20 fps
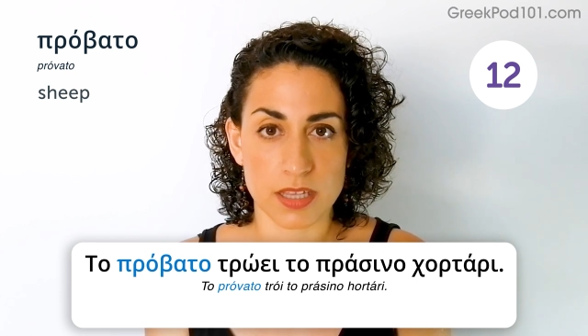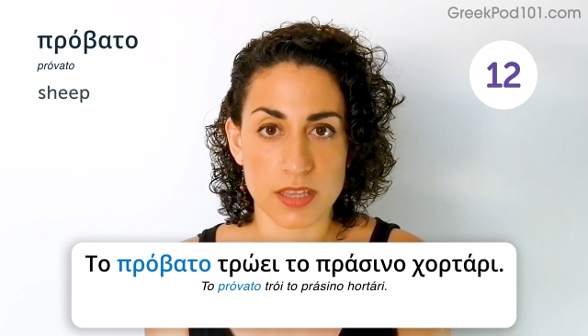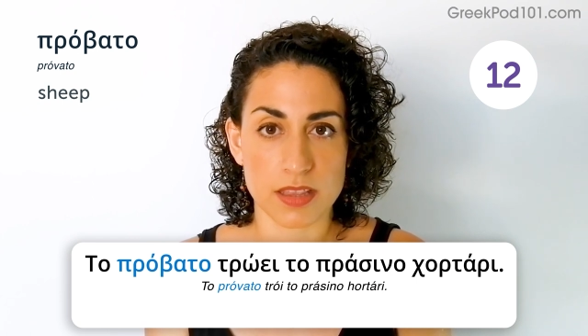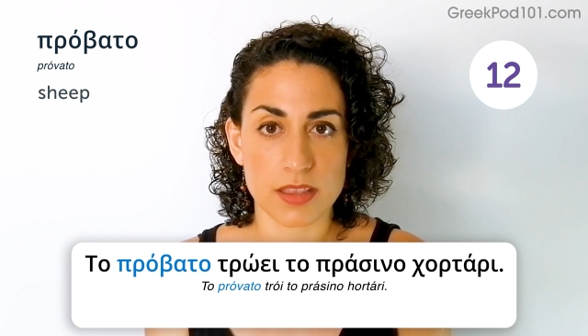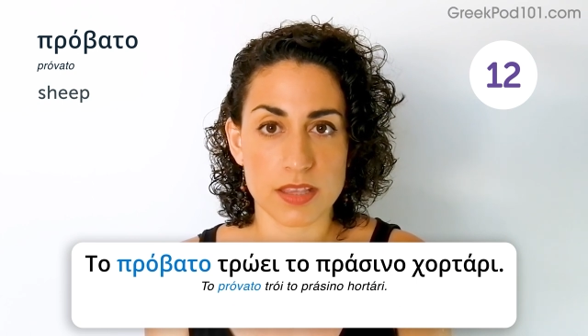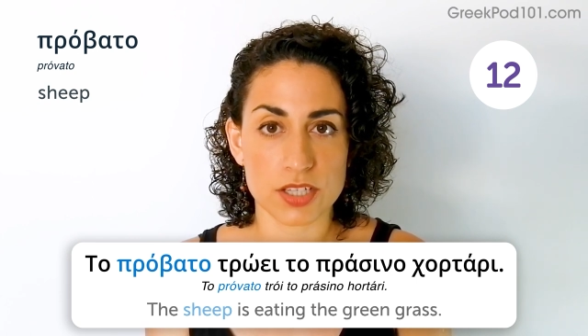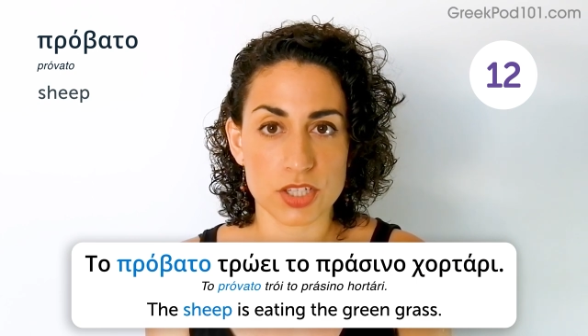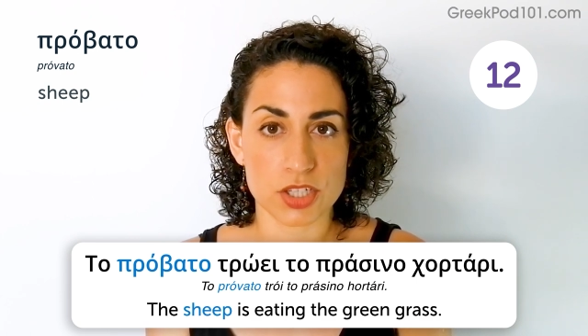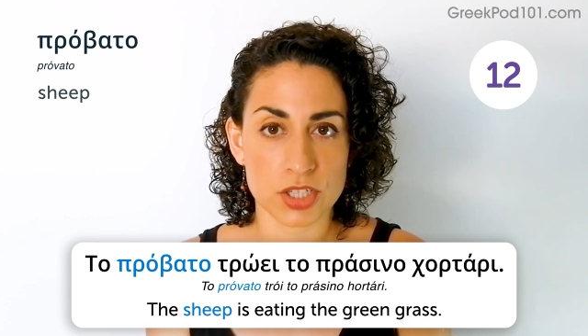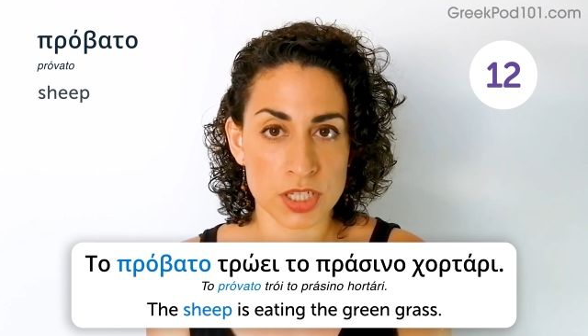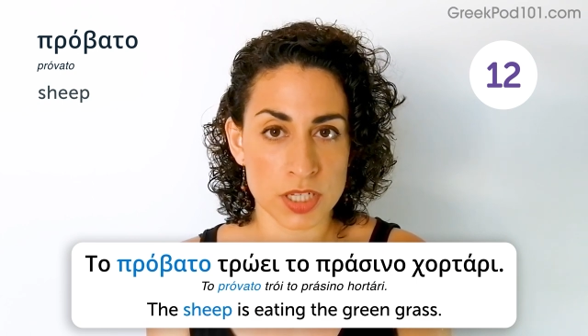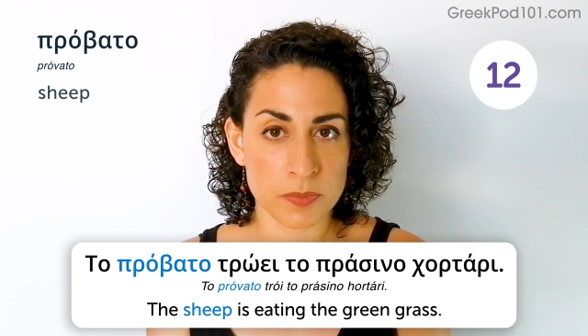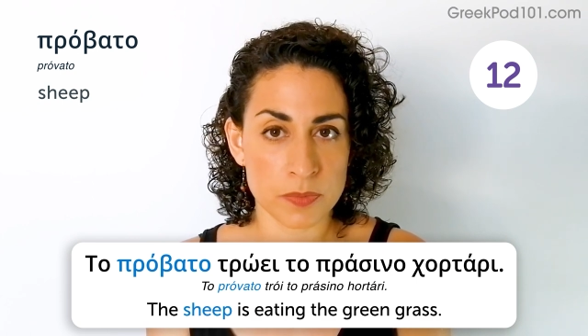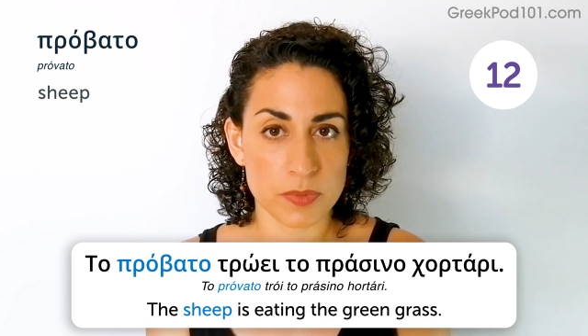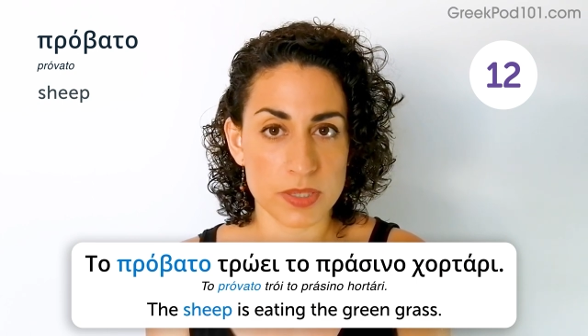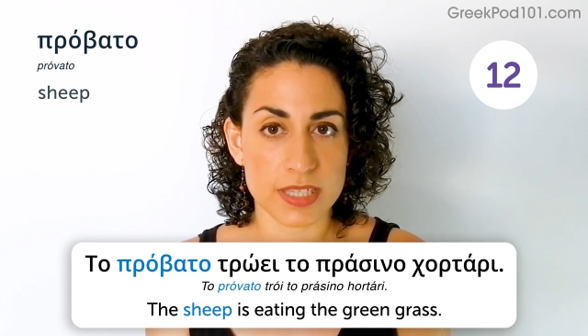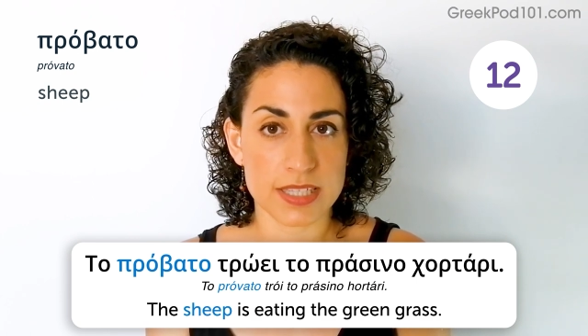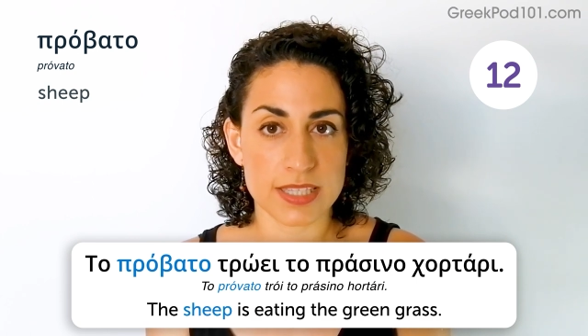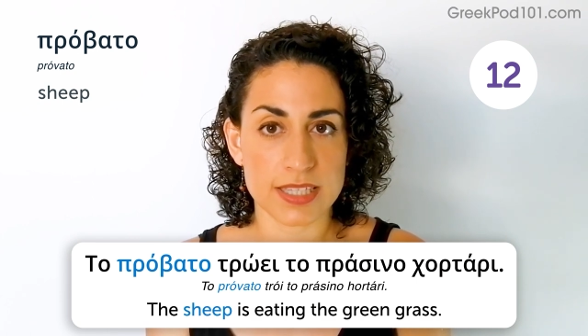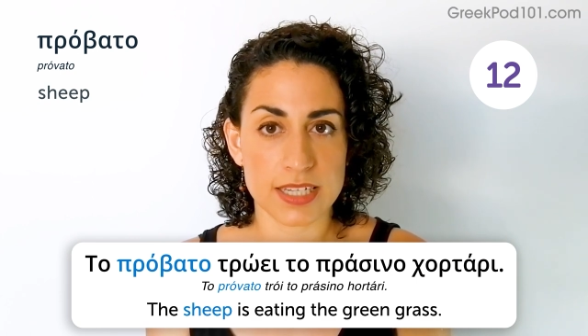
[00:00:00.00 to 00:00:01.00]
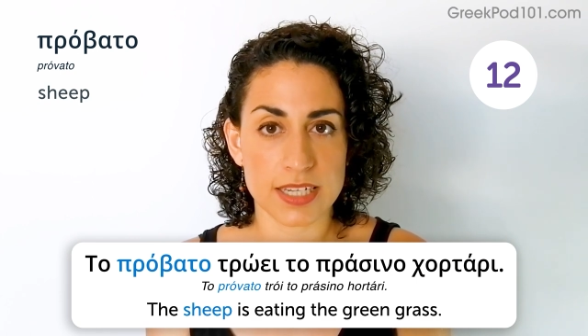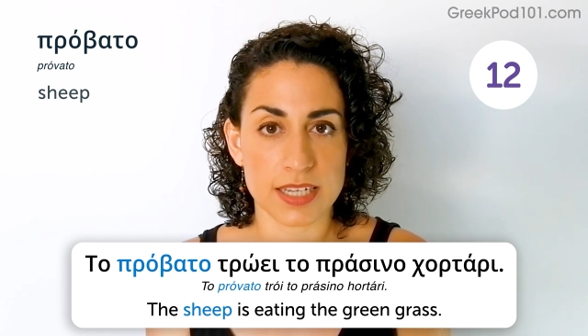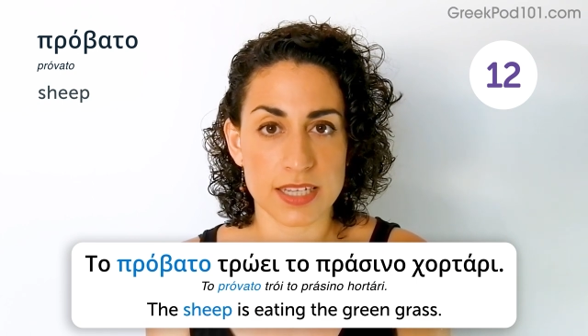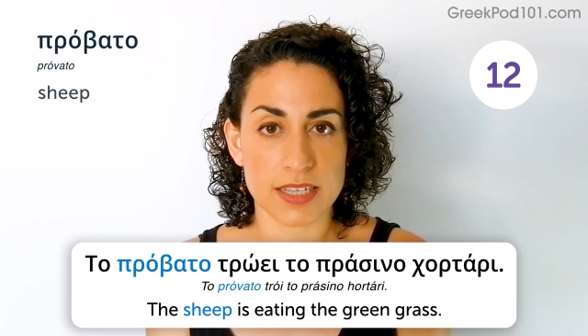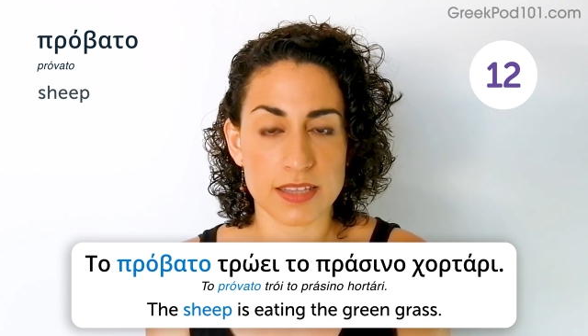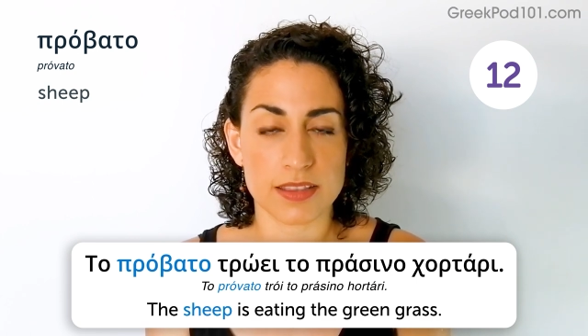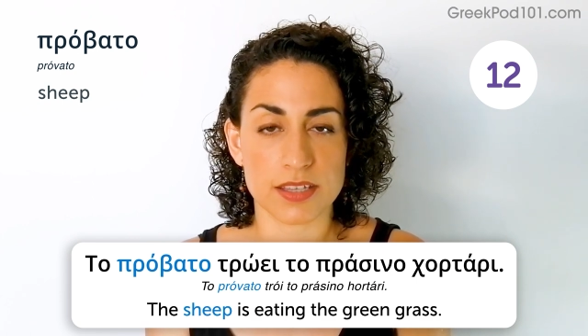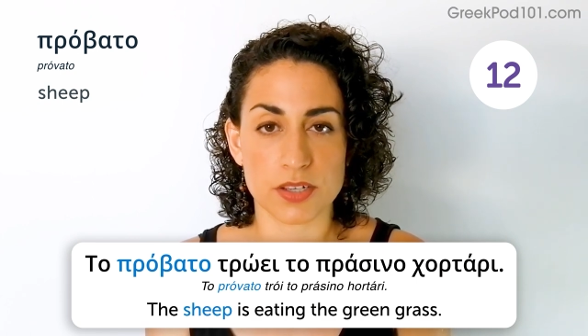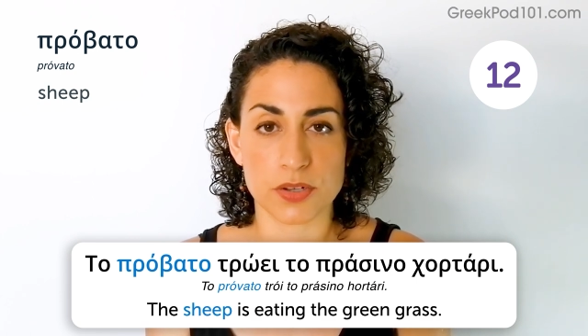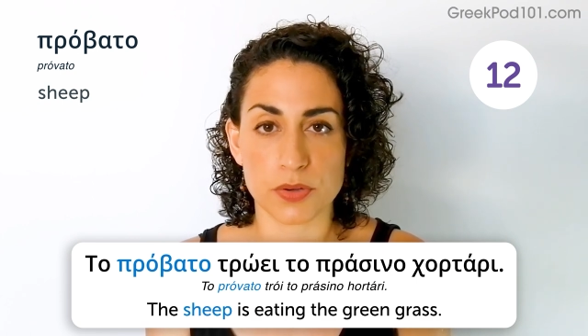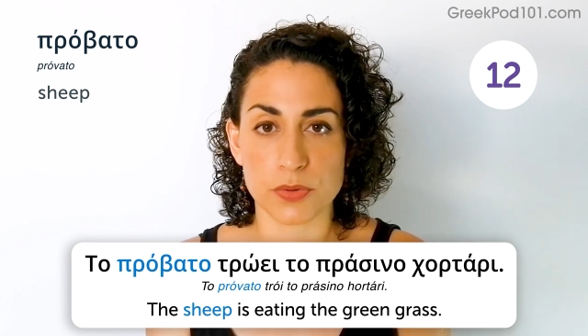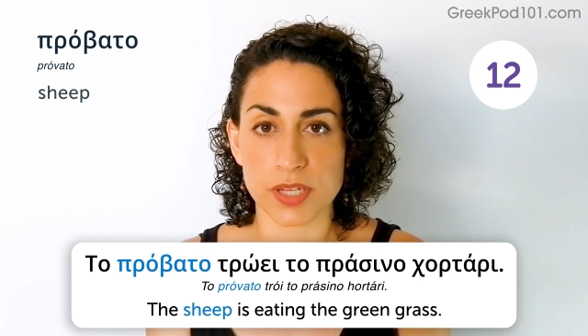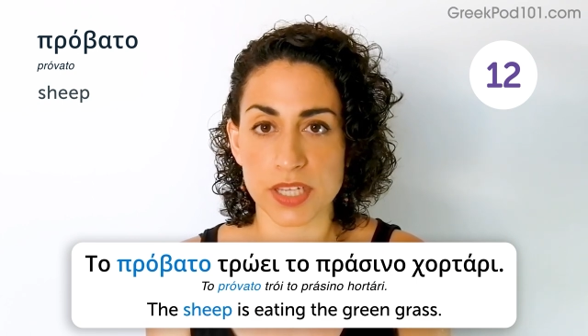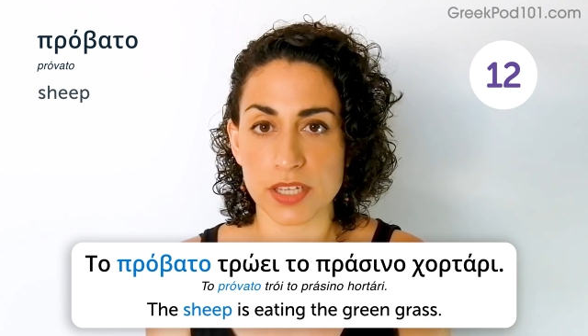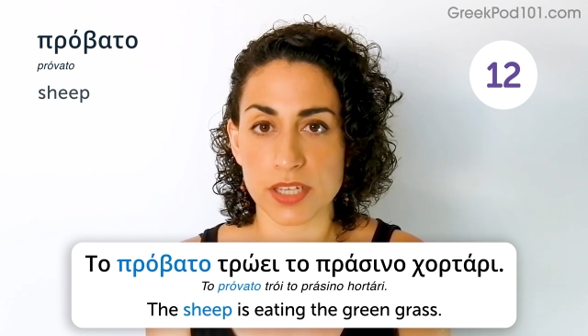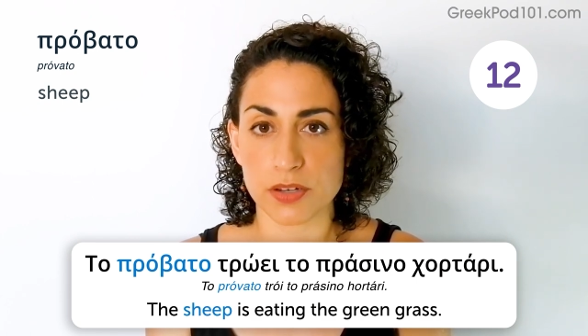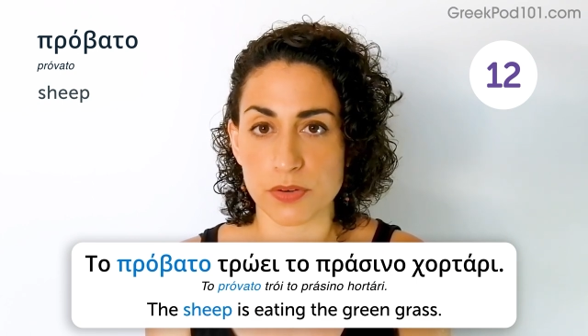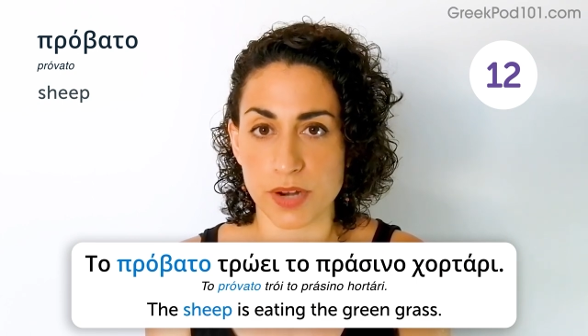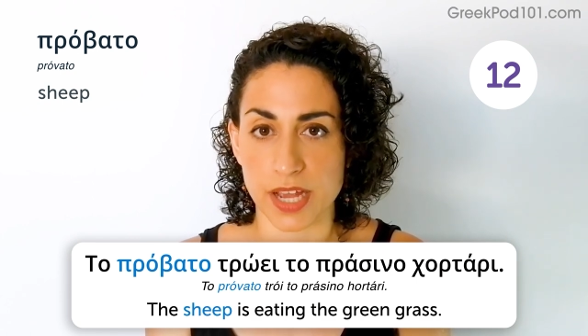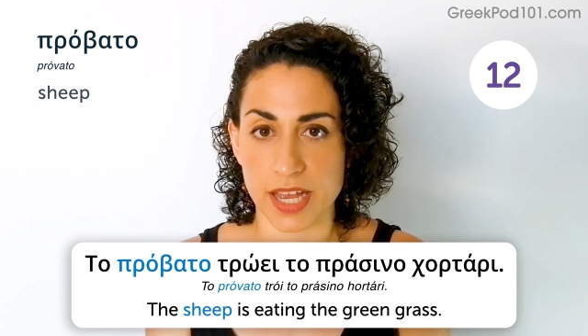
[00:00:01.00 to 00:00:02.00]
The sheep is eating the
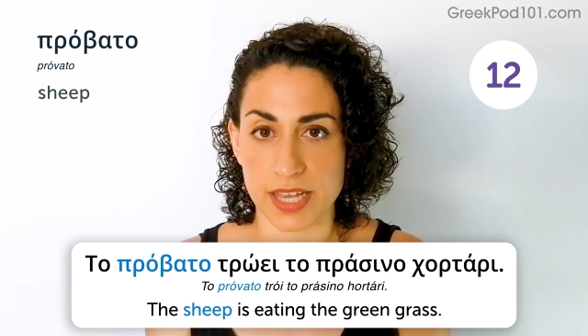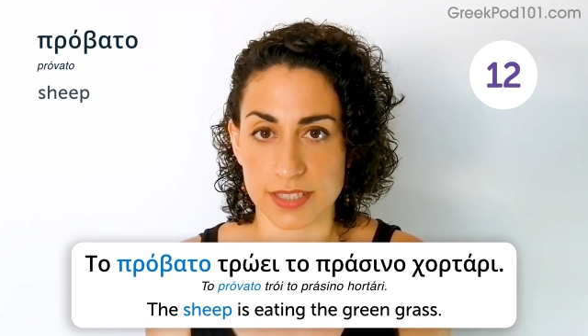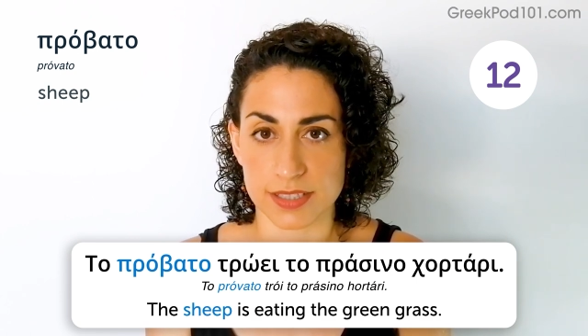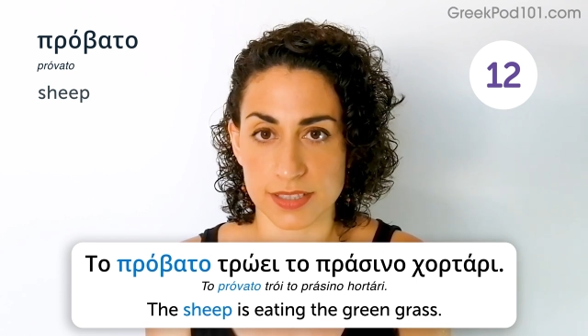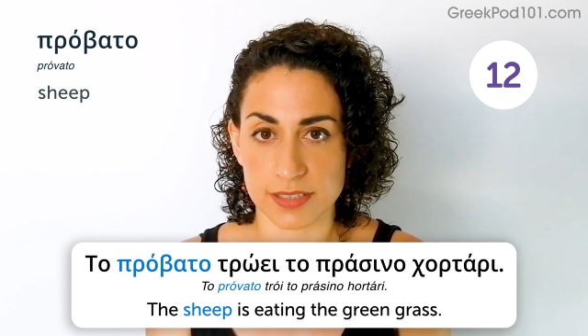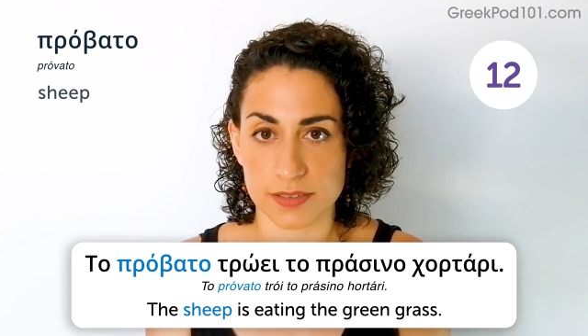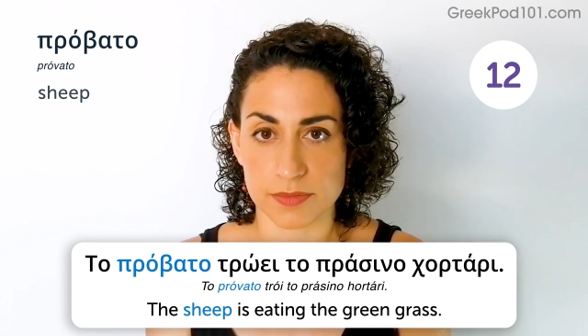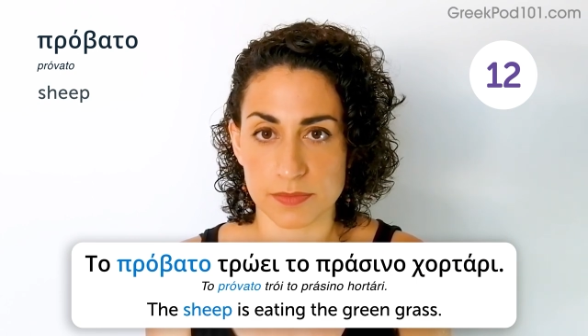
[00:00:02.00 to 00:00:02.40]
green grass.